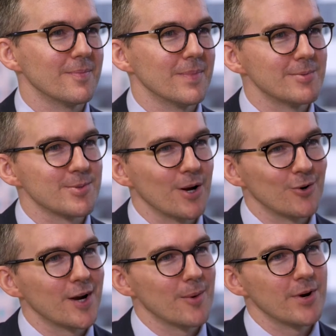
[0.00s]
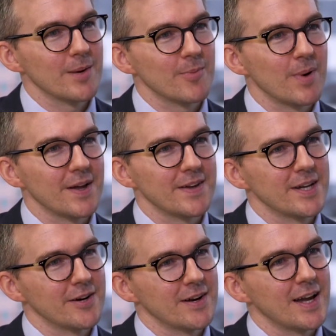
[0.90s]
My name is Michael Gummery. I'm a partner
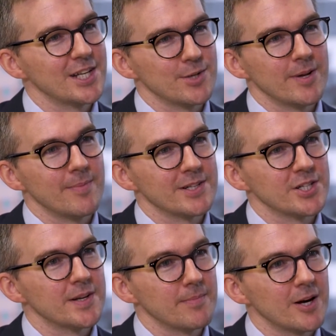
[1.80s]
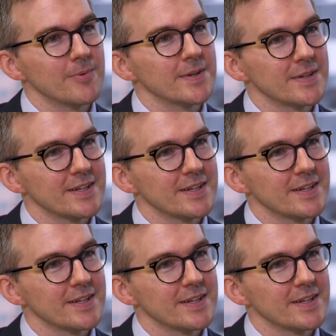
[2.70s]
here at HUE Munjad in Melbourne.